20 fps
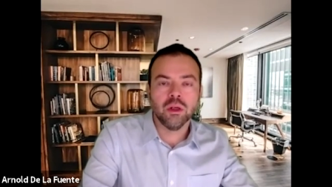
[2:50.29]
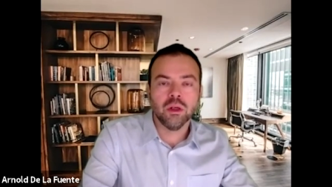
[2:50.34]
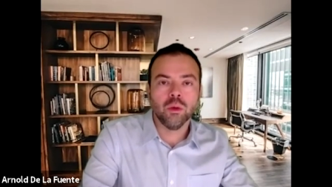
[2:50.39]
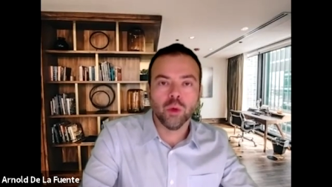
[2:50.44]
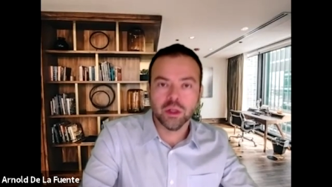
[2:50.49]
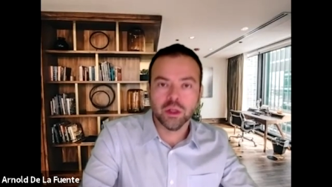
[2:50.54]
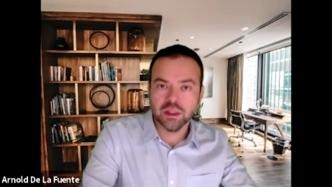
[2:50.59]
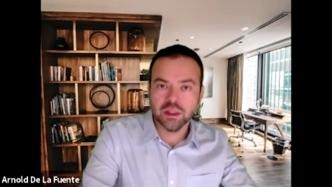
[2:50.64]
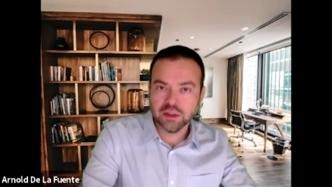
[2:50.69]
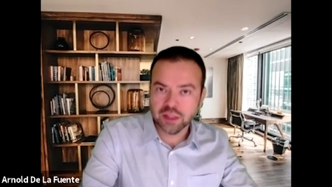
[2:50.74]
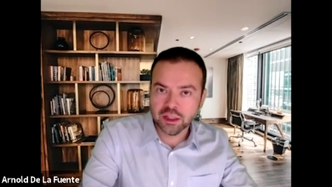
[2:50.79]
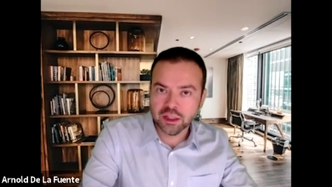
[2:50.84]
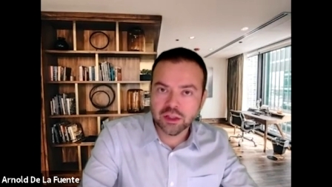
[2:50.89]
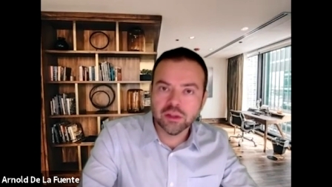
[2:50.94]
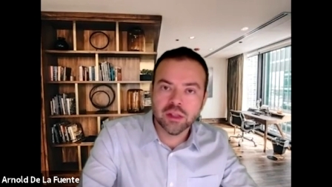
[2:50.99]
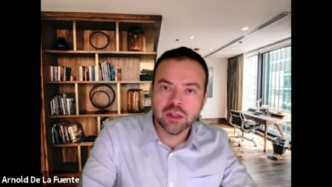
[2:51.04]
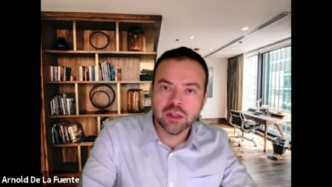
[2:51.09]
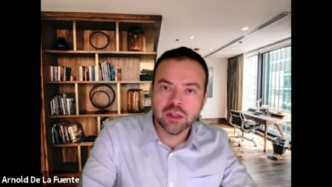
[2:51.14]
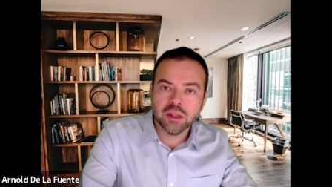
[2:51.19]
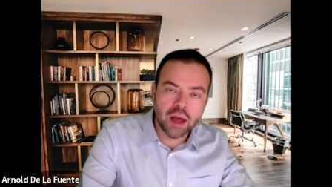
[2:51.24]
uh, working sessions
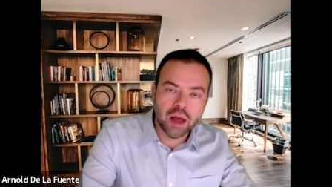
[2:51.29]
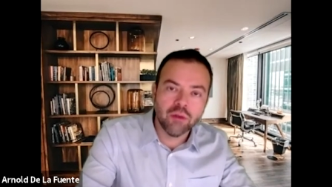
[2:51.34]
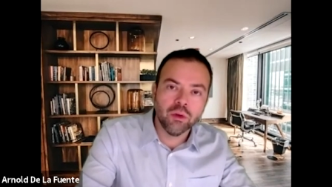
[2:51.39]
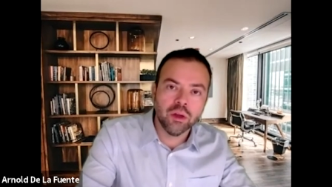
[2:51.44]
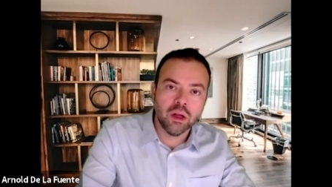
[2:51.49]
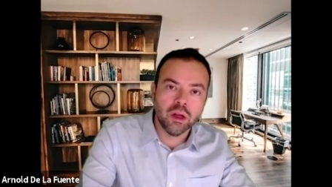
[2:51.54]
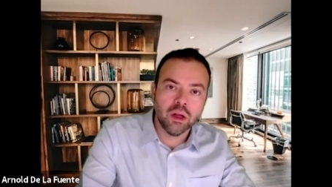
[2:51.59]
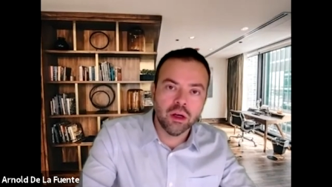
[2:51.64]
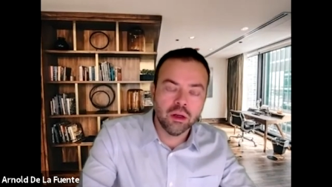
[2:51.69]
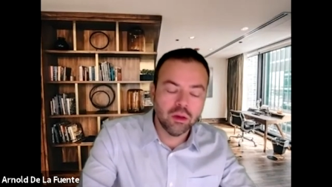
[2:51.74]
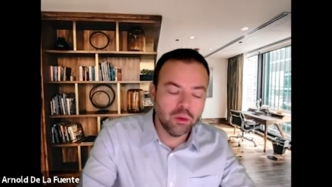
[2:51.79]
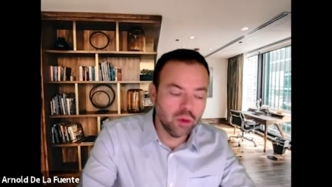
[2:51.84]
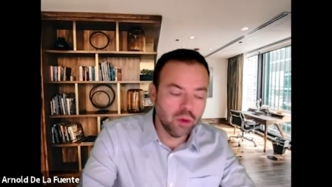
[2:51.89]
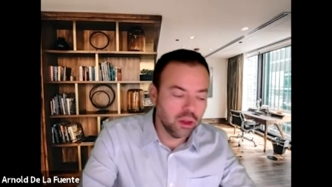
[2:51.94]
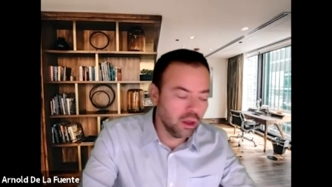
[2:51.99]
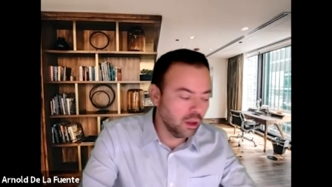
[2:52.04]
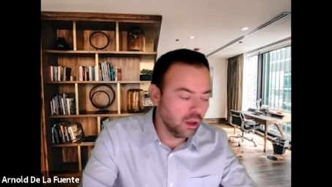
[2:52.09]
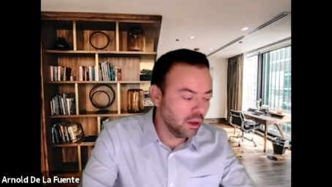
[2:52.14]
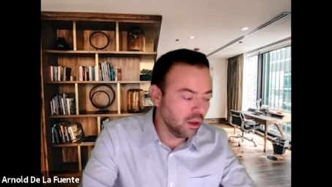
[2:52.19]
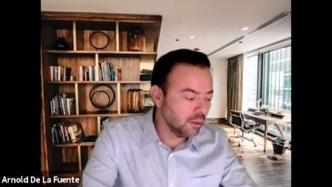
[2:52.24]
that we have with our with
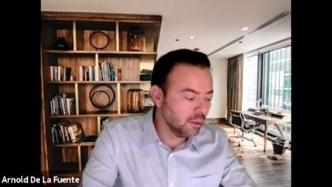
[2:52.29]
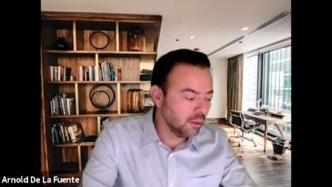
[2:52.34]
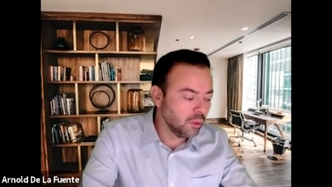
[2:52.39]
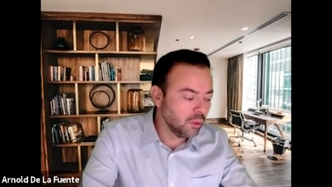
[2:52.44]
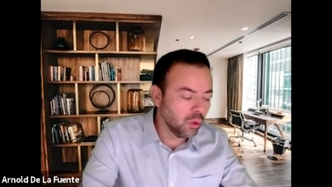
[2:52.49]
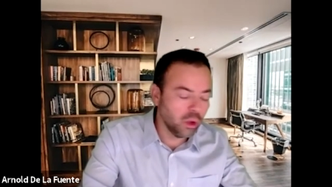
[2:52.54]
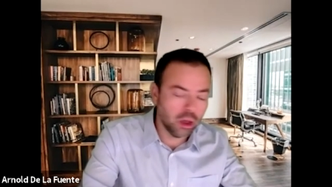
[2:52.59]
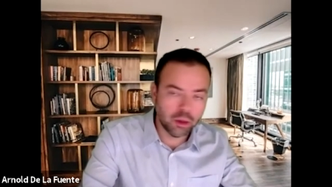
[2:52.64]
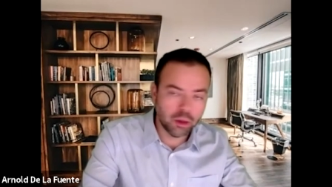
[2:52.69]
our um, with our